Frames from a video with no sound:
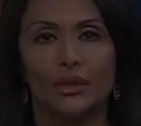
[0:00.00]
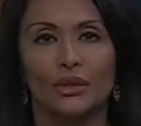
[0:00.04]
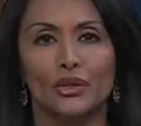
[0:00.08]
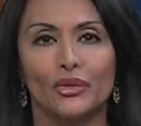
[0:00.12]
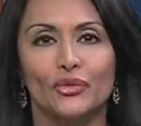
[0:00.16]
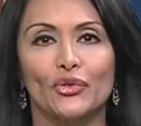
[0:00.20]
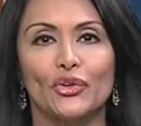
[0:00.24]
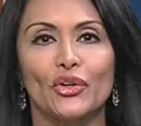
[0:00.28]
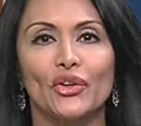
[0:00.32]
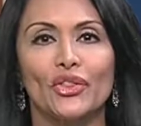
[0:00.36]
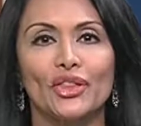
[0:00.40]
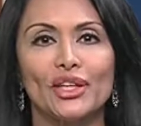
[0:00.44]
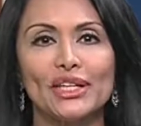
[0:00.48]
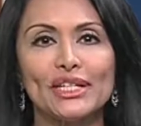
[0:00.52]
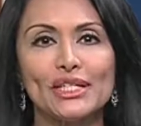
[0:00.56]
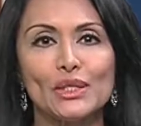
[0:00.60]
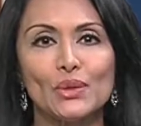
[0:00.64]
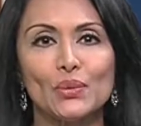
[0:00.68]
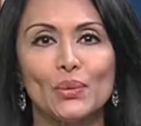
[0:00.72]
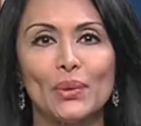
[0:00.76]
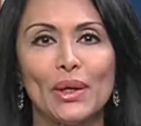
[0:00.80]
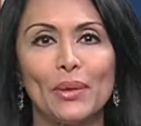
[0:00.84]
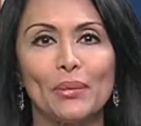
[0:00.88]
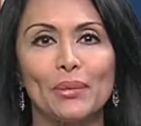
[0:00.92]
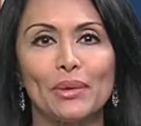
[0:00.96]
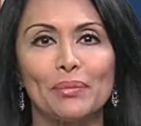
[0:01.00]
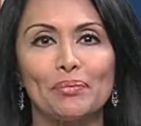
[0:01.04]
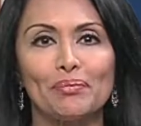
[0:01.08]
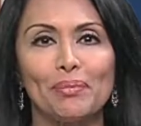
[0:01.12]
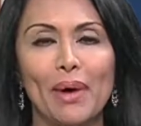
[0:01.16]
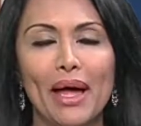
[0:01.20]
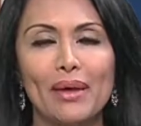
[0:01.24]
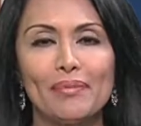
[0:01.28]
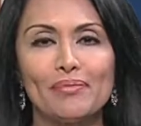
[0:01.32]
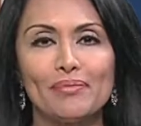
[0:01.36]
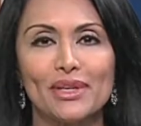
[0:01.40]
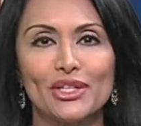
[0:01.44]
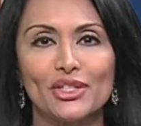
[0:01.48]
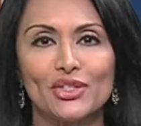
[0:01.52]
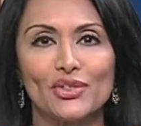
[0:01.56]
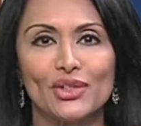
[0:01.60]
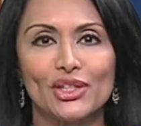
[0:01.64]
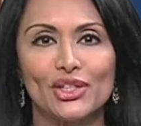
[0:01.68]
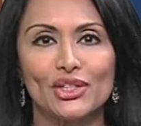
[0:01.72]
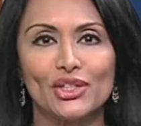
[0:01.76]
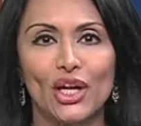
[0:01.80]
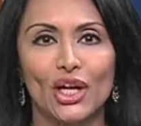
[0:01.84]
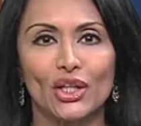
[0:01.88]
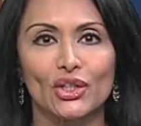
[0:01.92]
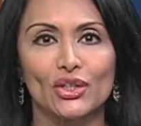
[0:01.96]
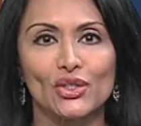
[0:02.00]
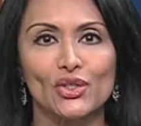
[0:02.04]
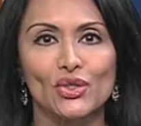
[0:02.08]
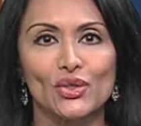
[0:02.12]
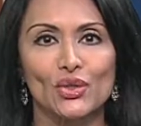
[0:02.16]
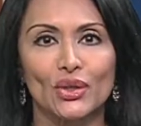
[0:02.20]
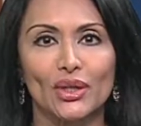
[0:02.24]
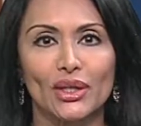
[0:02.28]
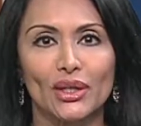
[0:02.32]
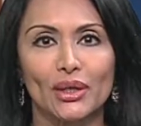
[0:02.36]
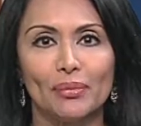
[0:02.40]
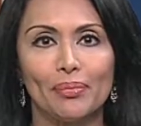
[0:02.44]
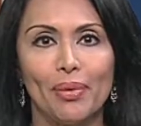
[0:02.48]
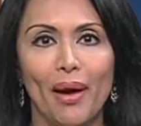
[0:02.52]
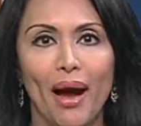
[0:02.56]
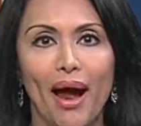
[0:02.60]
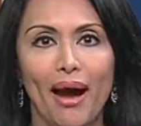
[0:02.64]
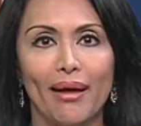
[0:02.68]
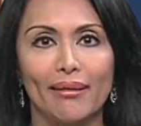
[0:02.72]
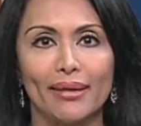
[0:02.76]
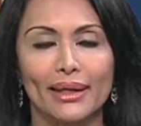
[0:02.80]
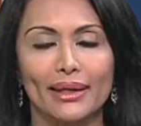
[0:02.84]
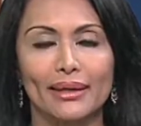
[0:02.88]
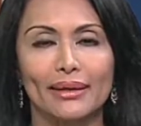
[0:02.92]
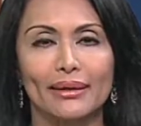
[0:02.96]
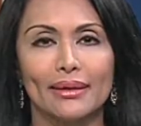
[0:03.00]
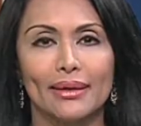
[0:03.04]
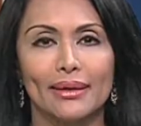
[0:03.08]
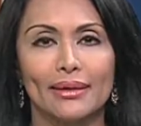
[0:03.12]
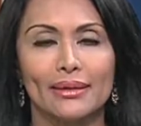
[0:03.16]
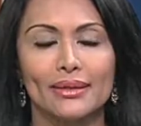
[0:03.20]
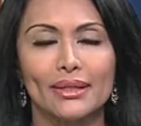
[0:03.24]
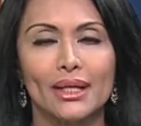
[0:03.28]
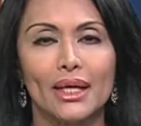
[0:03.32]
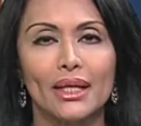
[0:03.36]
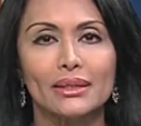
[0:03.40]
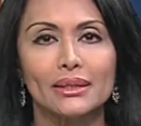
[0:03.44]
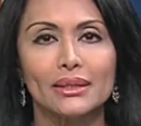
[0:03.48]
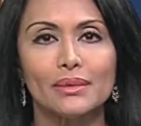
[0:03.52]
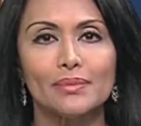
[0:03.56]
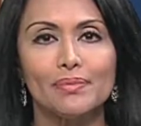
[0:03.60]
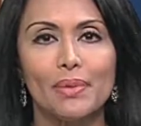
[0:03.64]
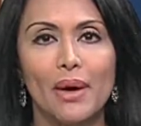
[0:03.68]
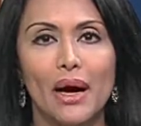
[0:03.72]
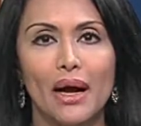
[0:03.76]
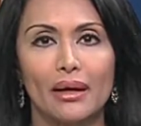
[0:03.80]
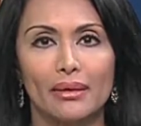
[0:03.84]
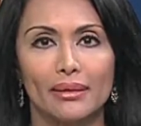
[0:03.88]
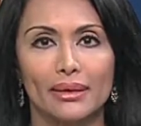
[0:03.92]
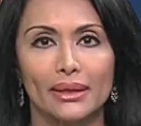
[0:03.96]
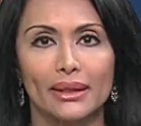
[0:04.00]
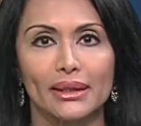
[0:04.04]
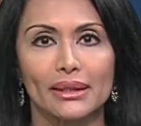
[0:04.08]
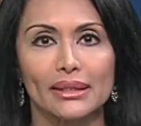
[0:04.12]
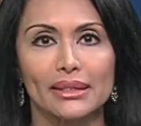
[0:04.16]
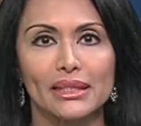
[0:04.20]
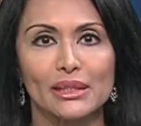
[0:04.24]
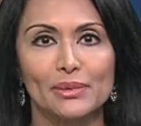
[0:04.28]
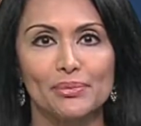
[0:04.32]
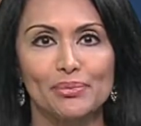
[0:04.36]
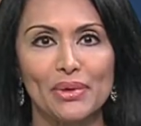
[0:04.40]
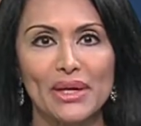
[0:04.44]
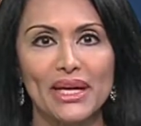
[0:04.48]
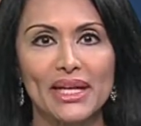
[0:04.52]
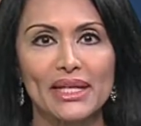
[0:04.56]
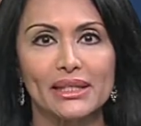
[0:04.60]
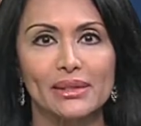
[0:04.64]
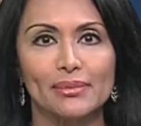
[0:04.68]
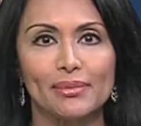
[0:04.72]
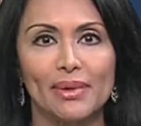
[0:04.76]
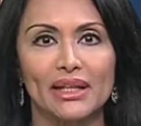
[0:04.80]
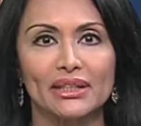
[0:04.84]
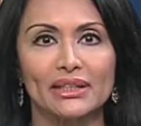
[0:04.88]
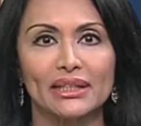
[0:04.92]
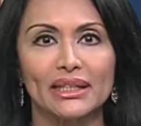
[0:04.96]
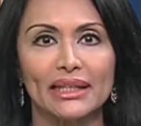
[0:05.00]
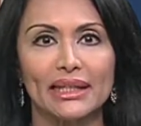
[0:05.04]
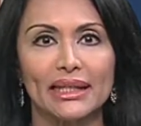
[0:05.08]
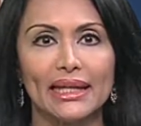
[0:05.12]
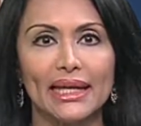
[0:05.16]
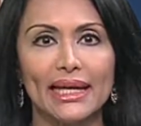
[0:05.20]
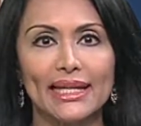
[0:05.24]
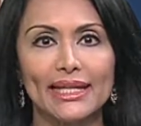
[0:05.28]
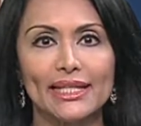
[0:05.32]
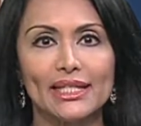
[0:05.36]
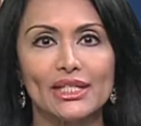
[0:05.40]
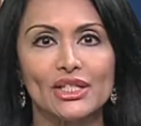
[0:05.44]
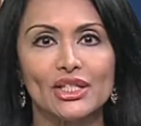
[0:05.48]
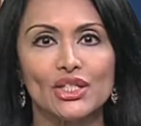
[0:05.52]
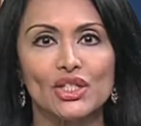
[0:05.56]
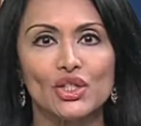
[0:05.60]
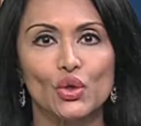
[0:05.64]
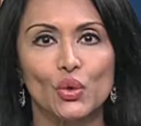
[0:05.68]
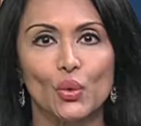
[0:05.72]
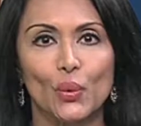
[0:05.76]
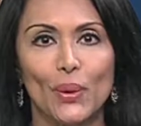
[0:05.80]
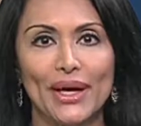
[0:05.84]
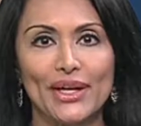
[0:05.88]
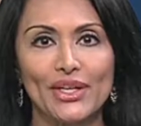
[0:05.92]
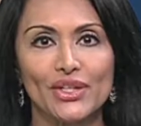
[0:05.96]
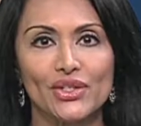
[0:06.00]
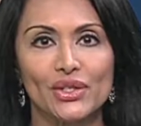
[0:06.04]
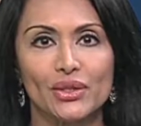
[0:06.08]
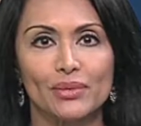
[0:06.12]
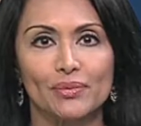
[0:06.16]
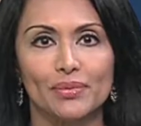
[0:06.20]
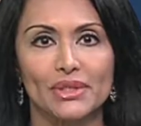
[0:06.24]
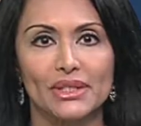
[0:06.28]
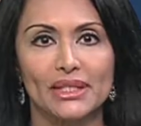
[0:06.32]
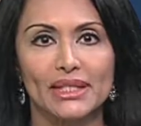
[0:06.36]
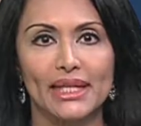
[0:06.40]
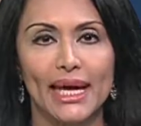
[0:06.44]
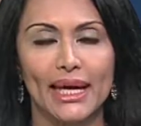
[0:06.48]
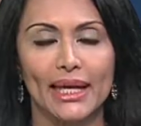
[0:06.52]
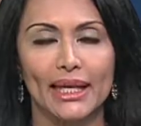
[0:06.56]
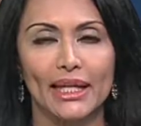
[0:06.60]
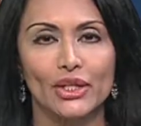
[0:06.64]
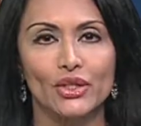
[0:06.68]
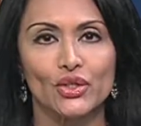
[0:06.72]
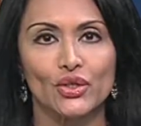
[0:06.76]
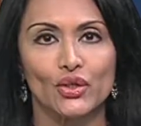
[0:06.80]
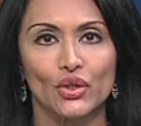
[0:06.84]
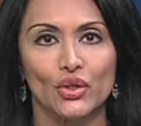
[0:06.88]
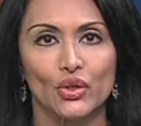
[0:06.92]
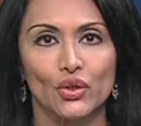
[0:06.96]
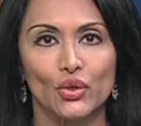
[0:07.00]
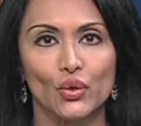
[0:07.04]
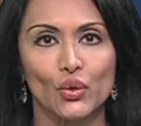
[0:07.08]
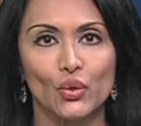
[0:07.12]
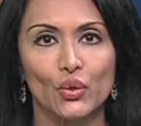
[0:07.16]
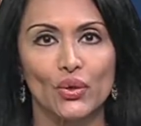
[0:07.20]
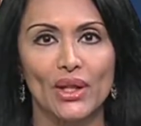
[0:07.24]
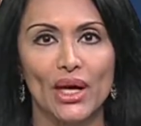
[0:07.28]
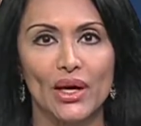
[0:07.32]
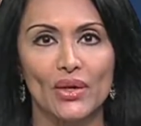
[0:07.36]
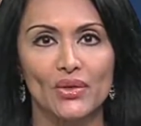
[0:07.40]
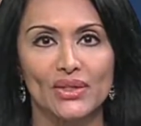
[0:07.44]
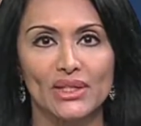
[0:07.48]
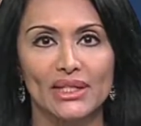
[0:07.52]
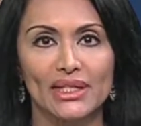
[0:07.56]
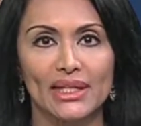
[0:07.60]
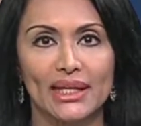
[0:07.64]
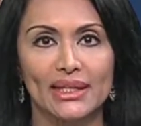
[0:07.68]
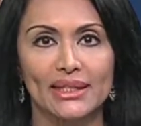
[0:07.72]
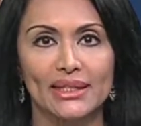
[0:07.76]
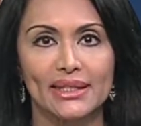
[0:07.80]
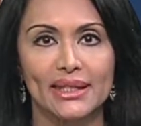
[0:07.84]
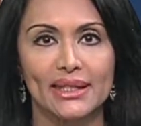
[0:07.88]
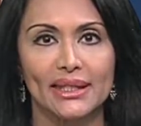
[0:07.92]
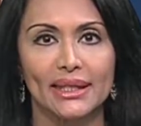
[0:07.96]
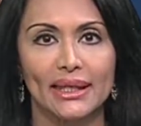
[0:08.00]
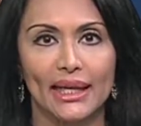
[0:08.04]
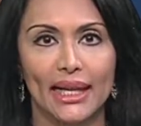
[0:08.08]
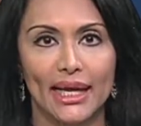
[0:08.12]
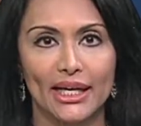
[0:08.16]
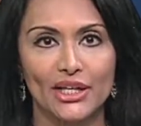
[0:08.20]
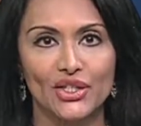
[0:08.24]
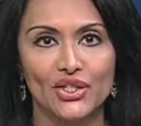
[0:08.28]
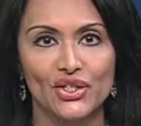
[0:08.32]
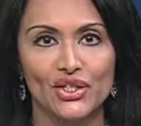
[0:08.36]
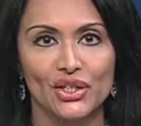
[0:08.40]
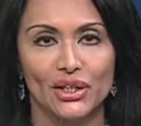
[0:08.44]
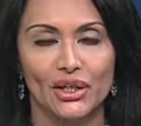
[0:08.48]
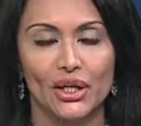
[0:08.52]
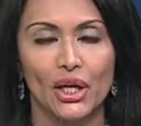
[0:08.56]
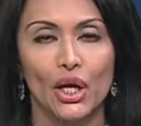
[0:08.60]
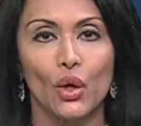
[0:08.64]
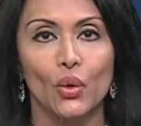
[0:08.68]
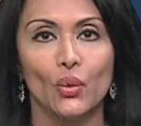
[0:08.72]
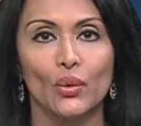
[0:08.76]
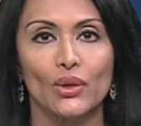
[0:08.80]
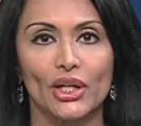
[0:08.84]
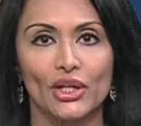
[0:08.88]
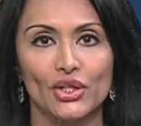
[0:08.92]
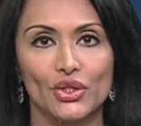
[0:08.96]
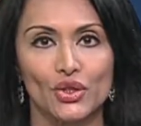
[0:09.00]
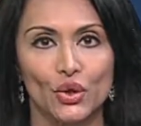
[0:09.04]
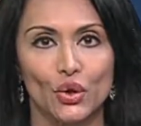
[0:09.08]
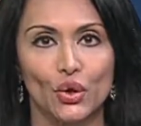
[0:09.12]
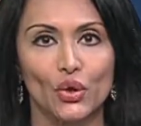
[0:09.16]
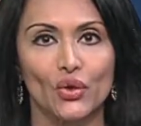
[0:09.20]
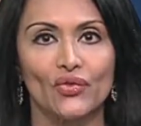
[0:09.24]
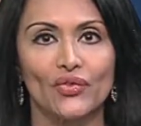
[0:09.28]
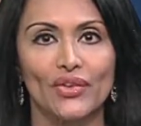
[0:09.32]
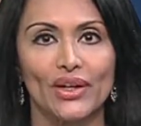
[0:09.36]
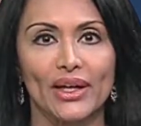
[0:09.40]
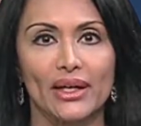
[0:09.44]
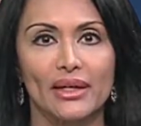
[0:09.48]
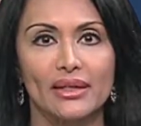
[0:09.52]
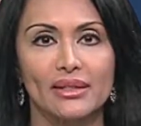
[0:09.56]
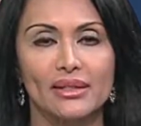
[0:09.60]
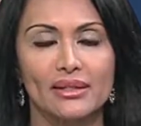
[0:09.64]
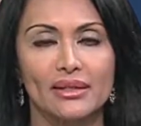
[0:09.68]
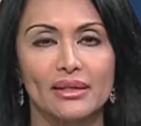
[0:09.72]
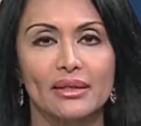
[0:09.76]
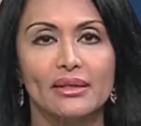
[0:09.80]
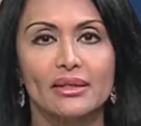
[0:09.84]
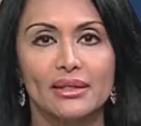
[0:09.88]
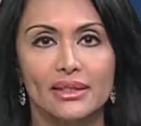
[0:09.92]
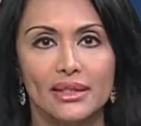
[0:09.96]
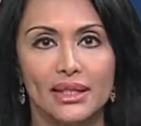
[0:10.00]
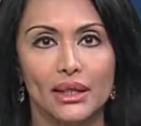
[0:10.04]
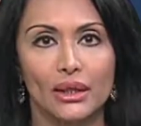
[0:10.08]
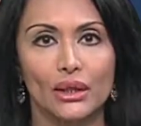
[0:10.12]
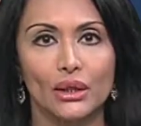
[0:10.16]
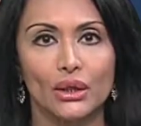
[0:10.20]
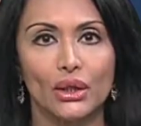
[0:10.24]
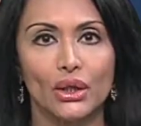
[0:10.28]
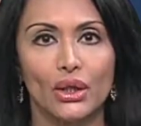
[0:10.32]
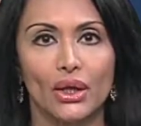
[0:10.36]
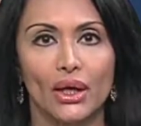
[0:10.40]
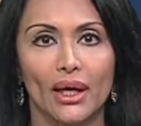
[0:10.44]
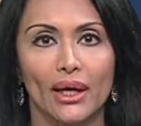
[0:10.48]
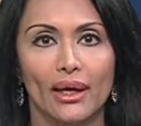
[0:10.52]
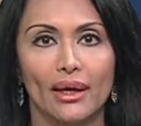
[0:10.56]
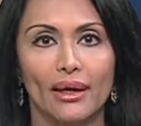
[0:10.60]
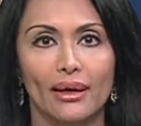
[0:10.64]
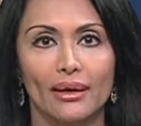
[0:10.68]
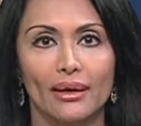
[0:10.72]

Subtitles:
For this week with Padma Shri Dr. Sudhir Parikh, Dr. Parikh speaks about the latest situation pertaining to the 2019 election with Ashok Vyas. Take a look.